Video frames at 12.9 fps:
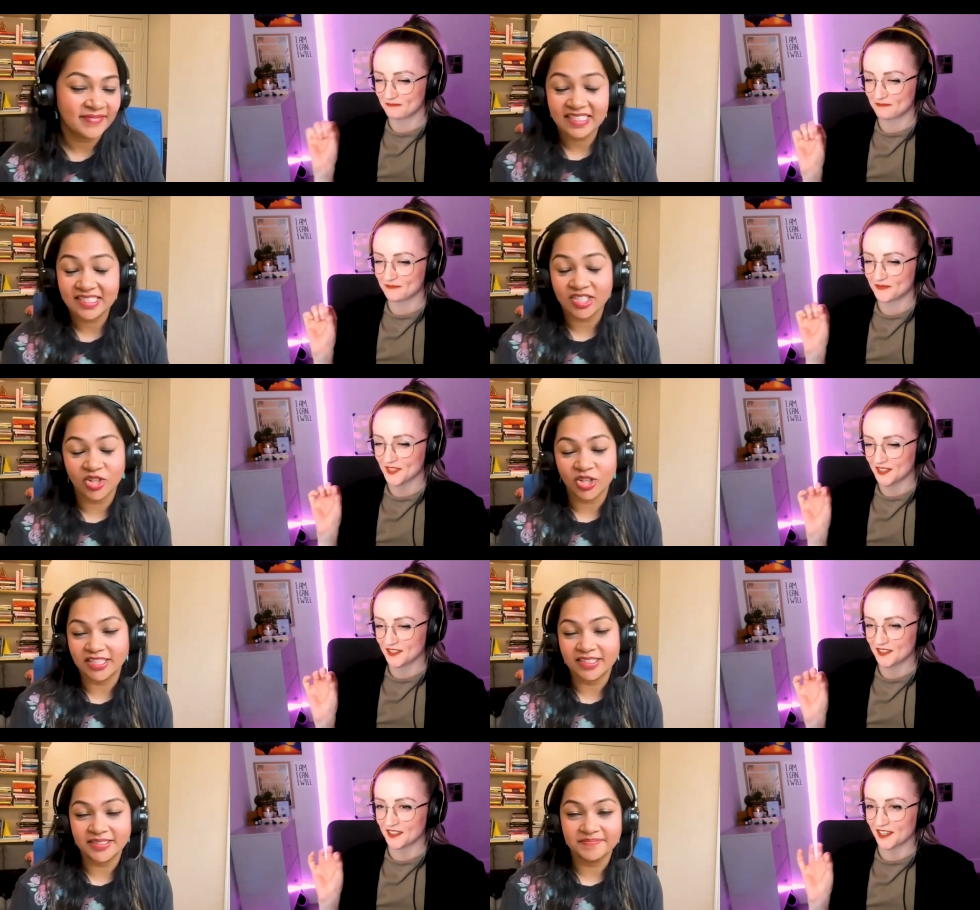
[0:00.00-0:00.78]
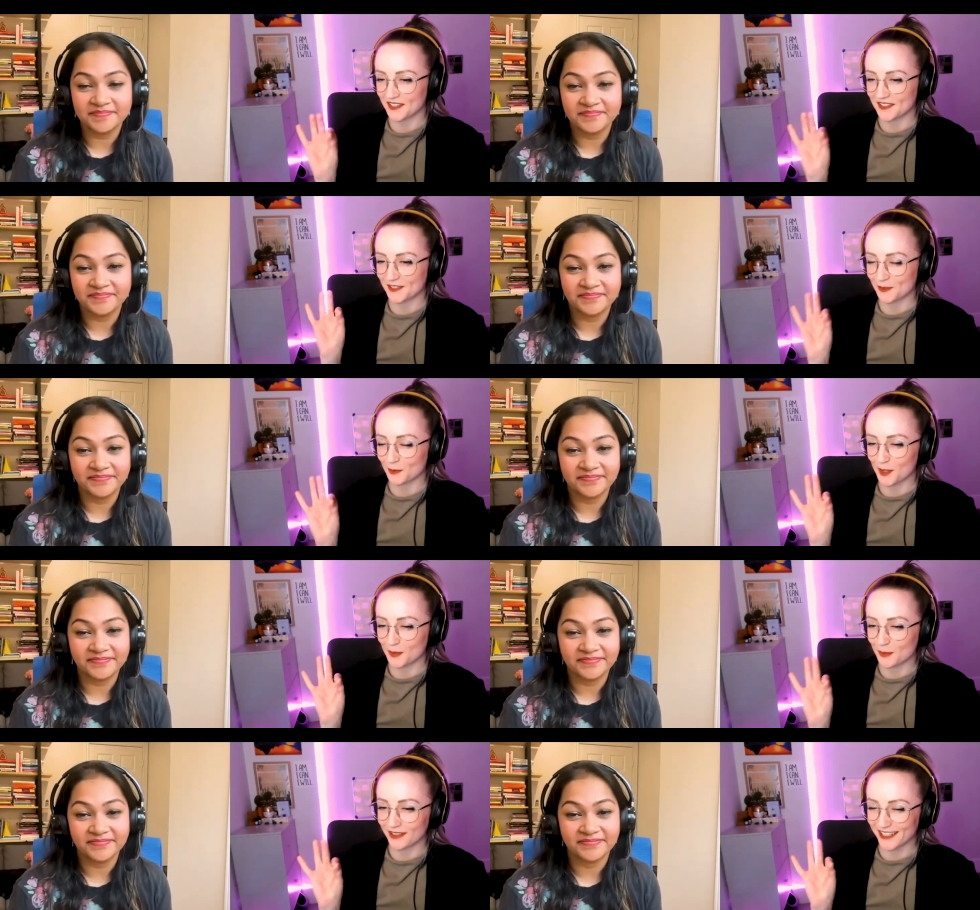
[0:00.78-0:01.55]
Speaker 1: so good it's a
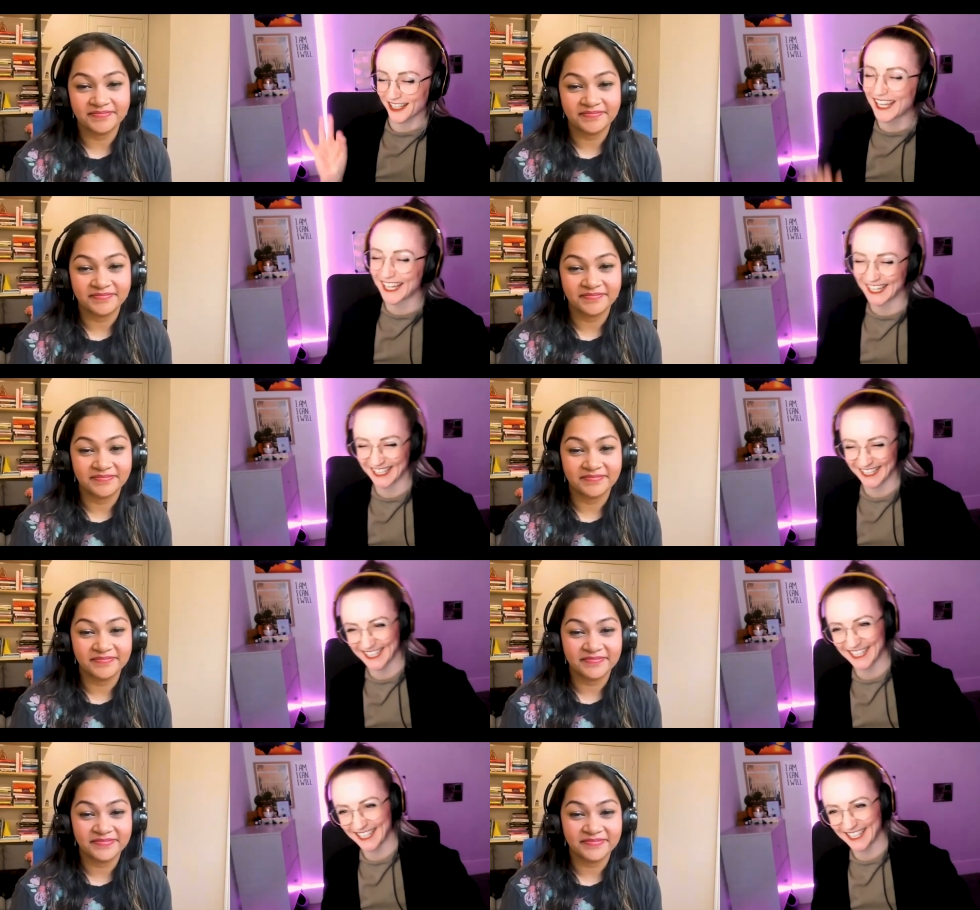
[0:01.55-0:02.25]
sweet one